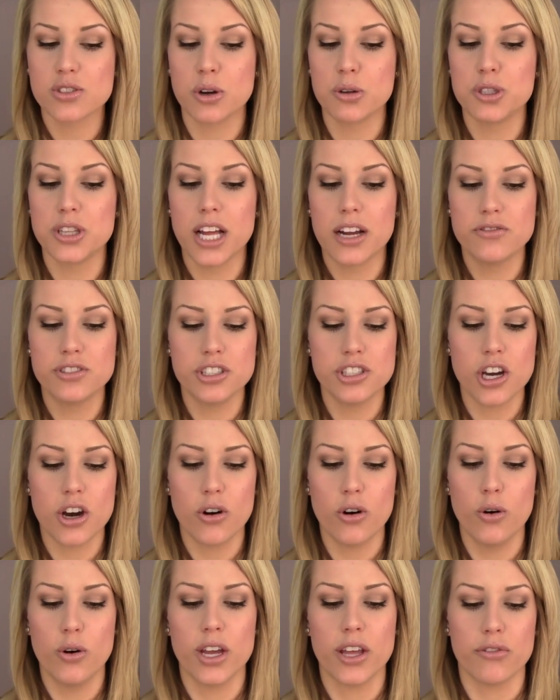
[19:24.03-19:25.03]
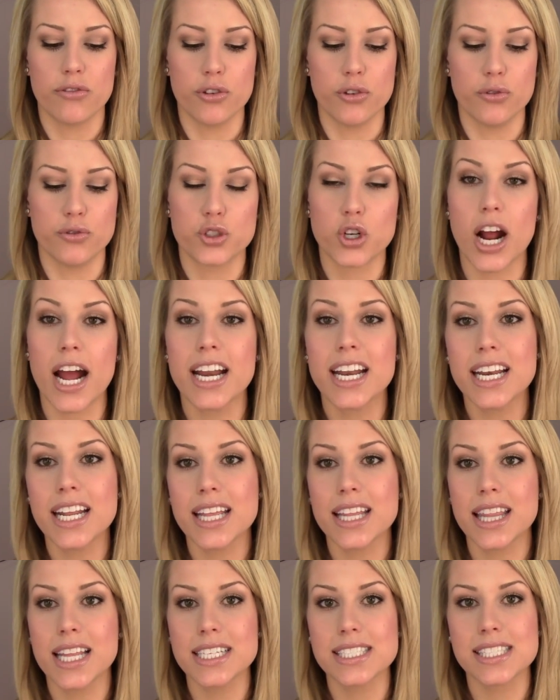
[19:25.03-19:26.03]
So I'd love to know if you've tried
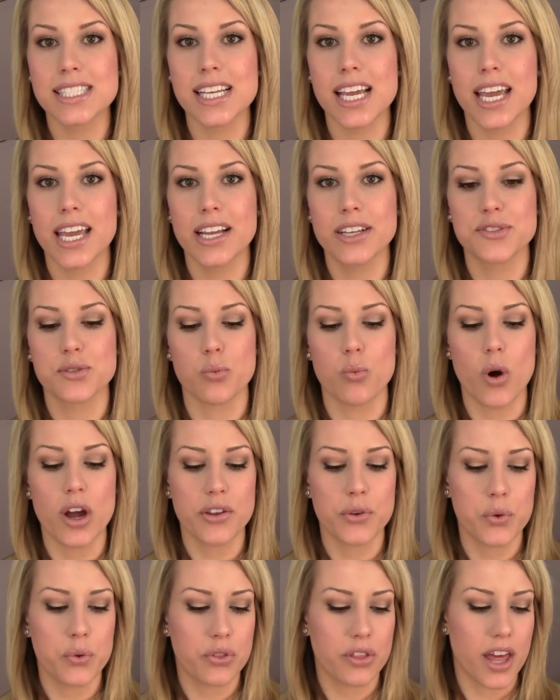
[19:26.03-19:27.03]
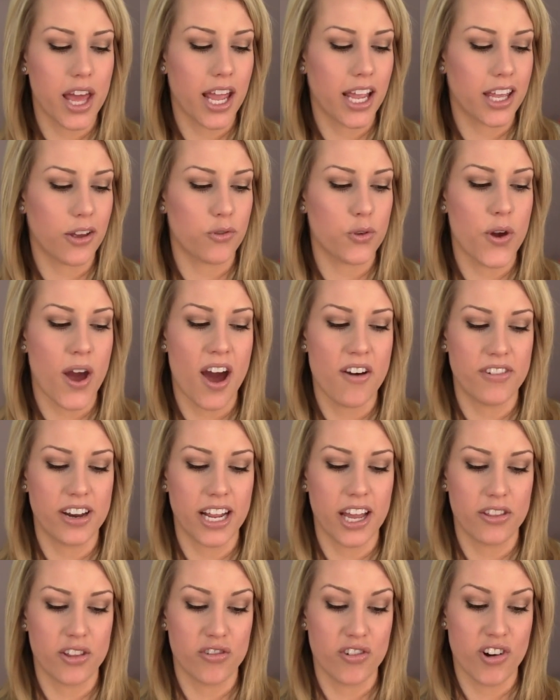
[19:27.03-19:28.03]
any of these things, what you think, if you have
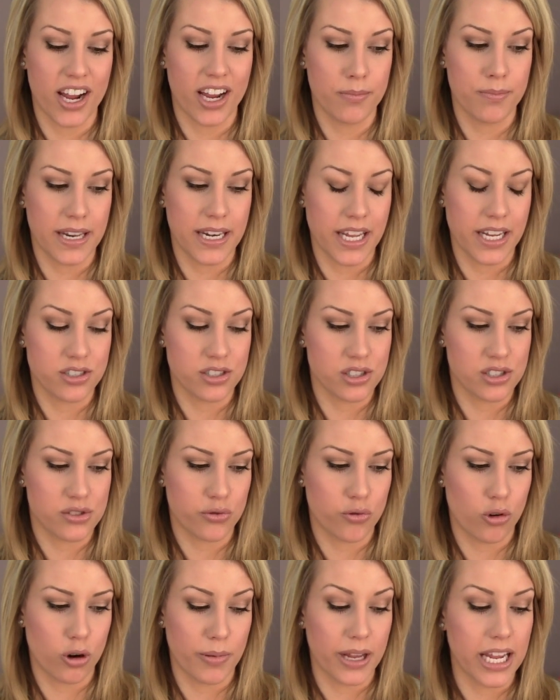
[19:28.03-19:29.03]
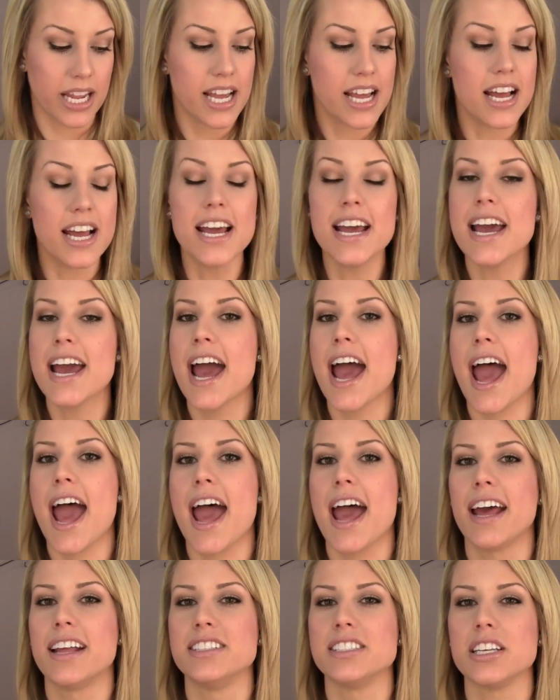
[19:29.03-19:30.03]
any other recommendations for me.
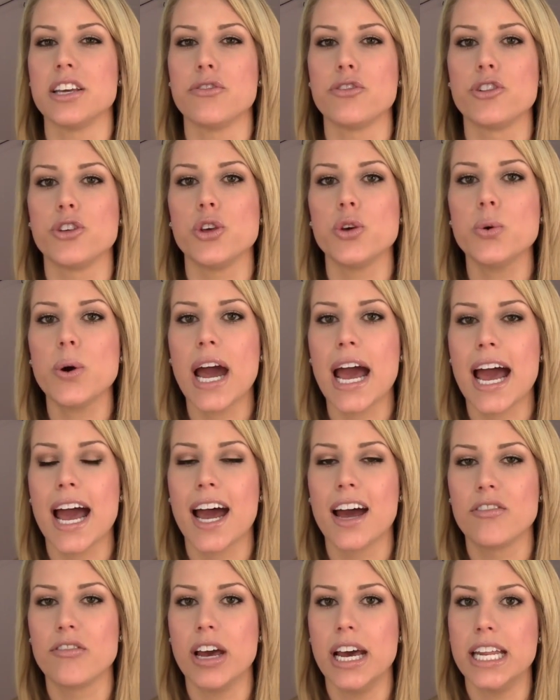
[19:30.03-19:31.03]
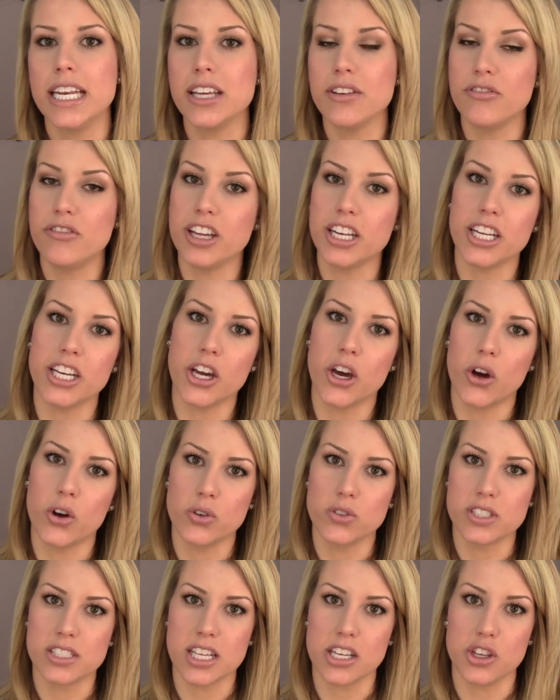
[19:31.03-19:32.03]
And if you have any
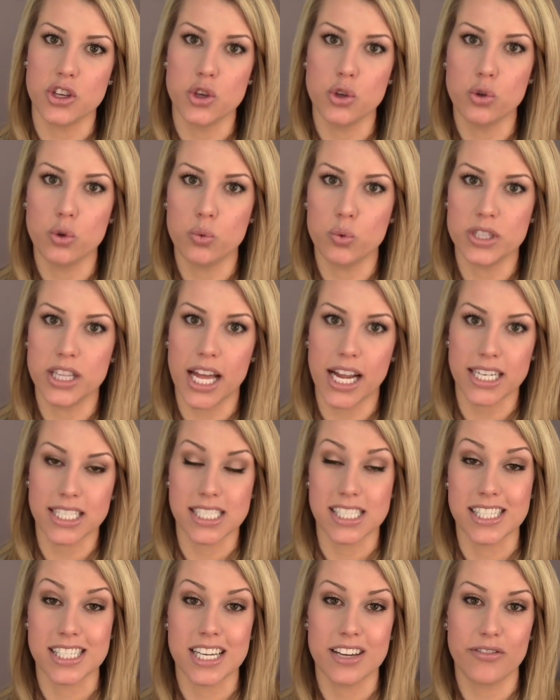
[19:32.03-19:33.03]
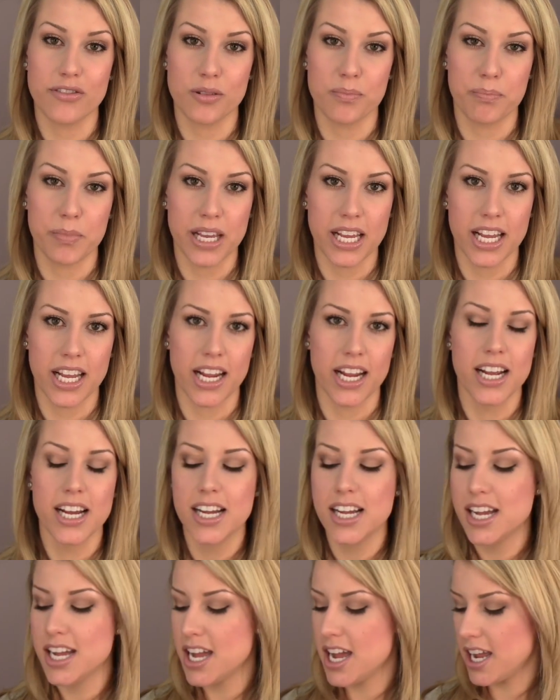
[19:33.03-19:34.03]
videos that you would like to see from me
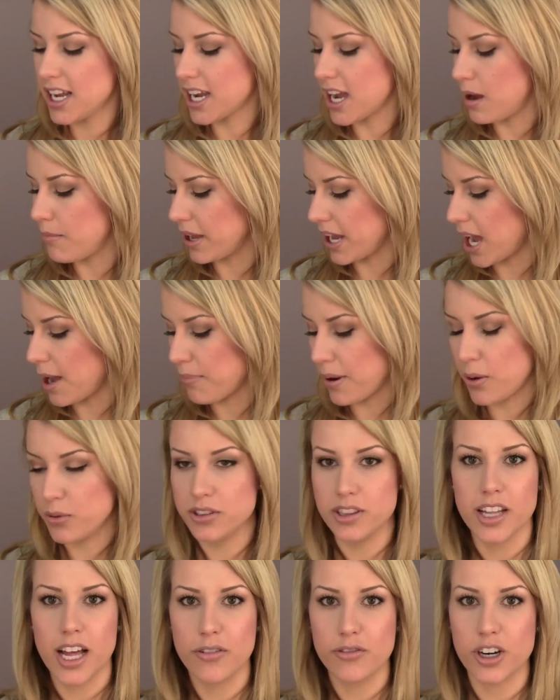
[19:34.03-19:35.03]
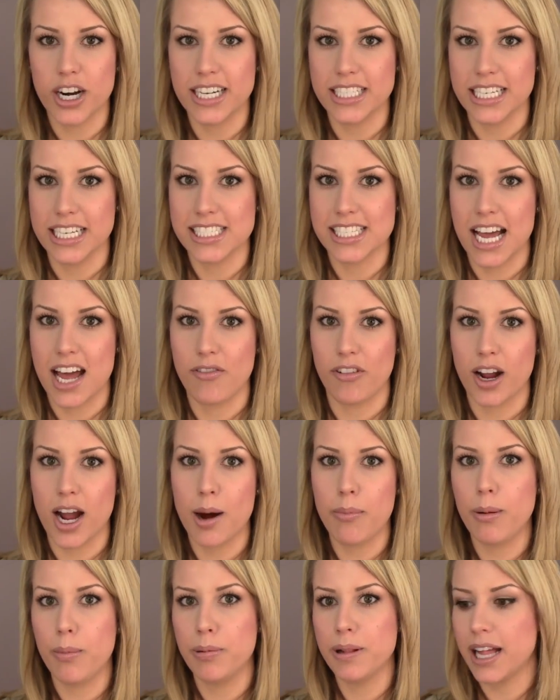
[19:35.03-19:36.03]
coming up, I would love your ideas. I have a
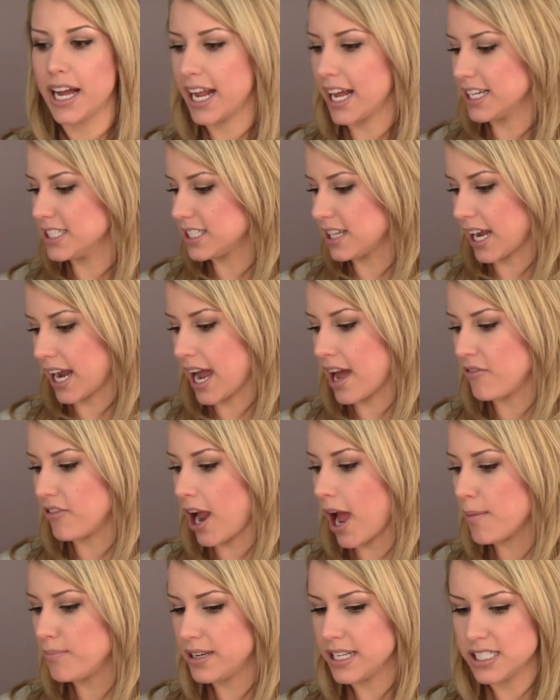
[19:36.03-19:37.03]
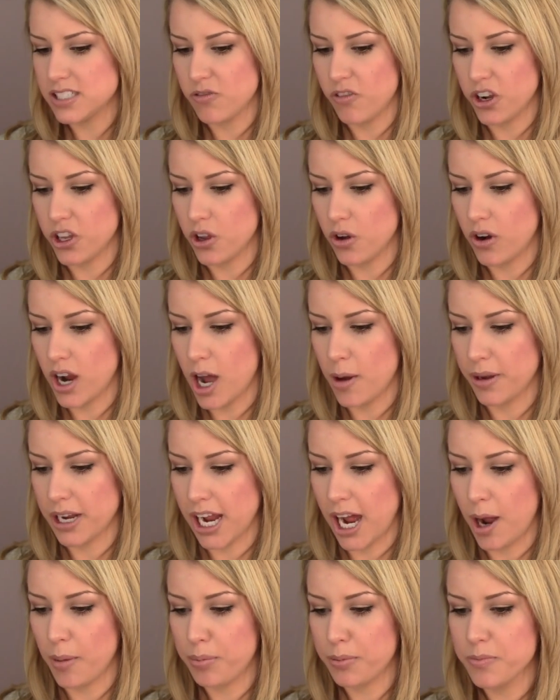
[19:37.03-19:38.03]
couple planned. Like I have an empties video
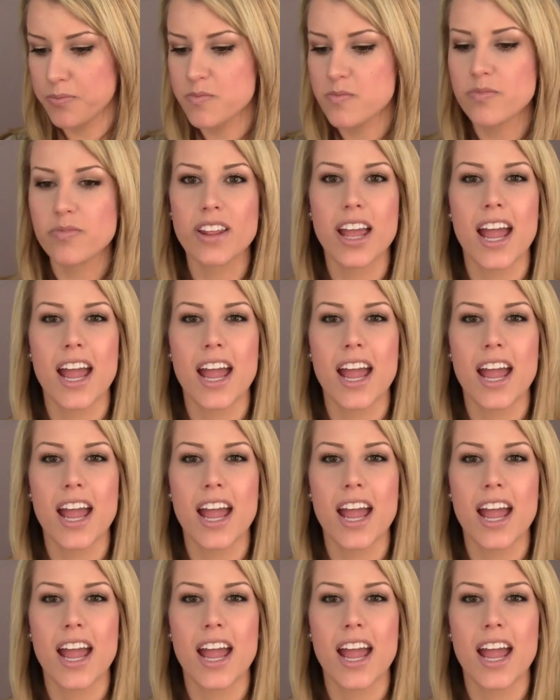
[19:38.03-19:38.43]
coming up.